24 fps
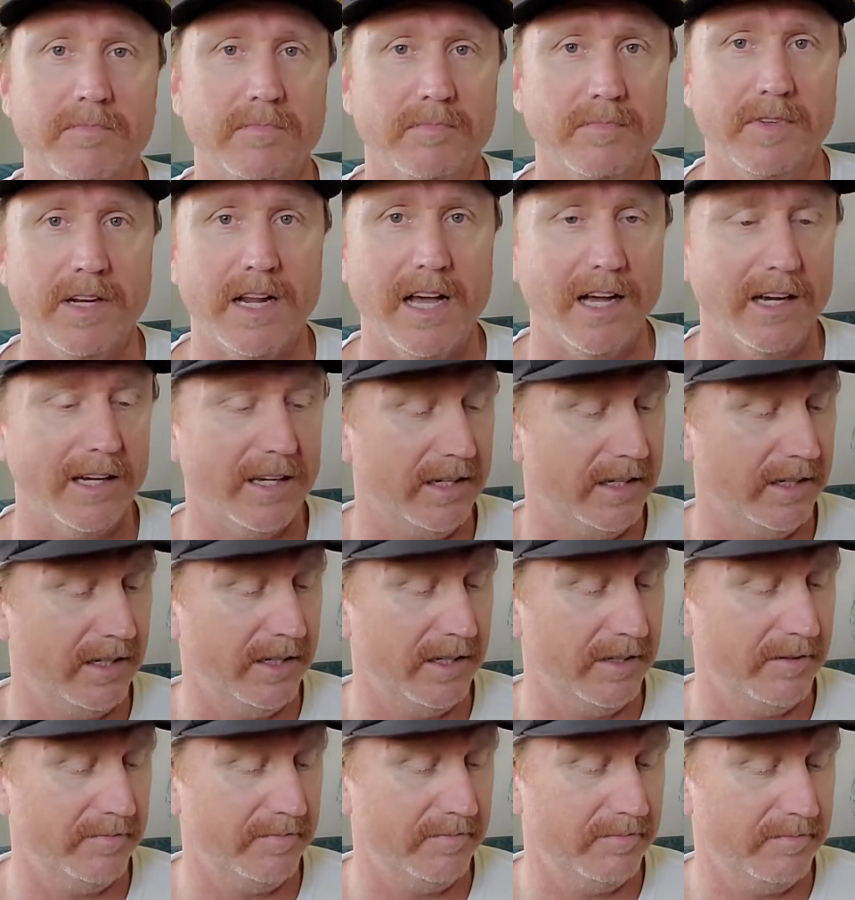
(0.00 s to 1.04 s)
Not going
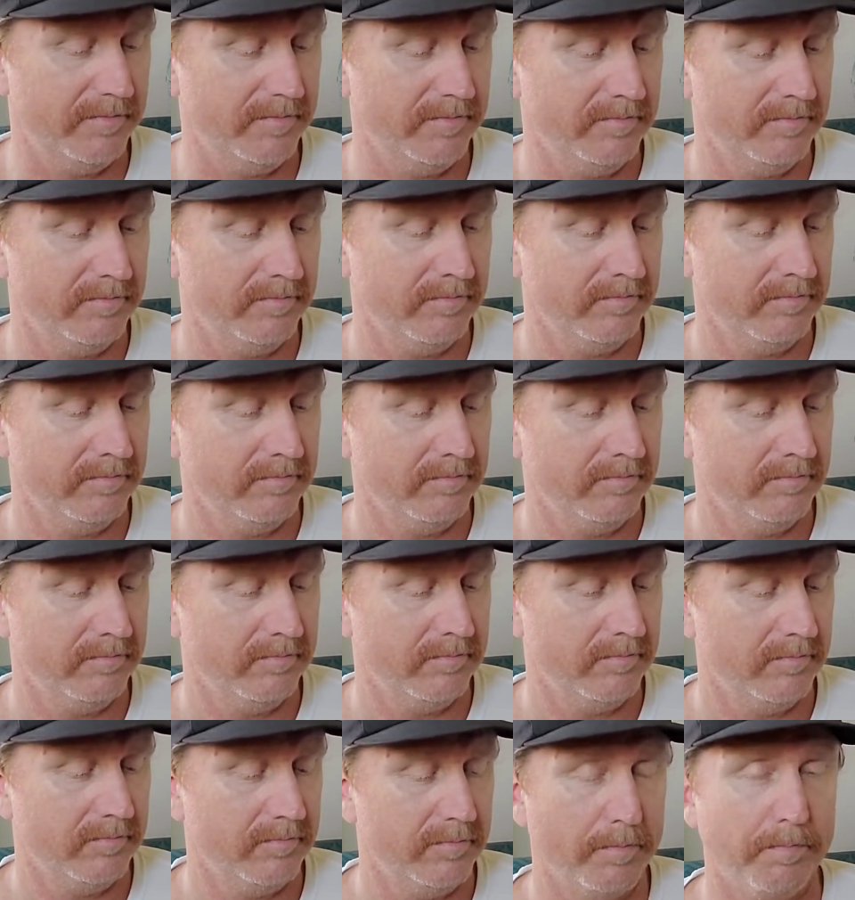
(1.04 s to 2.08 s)
to
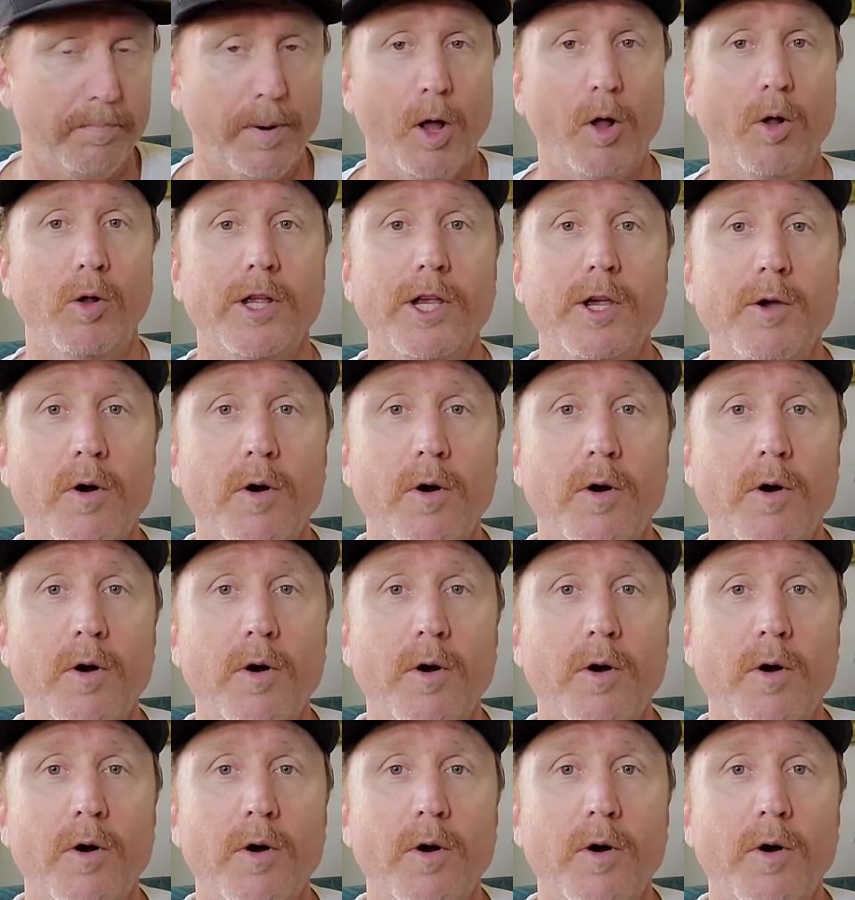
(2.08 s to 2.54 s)
bowl